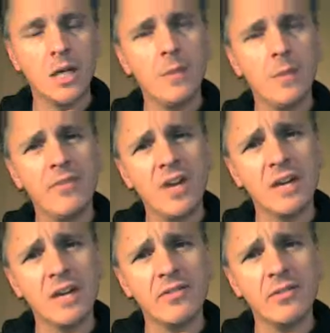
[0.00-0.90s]
Number
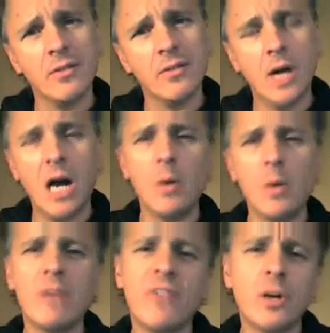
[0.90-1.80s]
five, I will
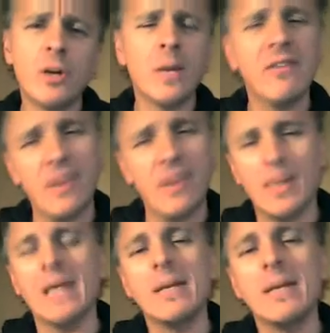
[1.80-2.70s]
phone my
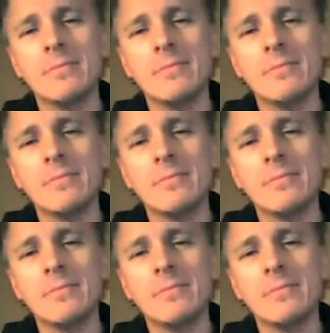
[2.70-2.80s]
family.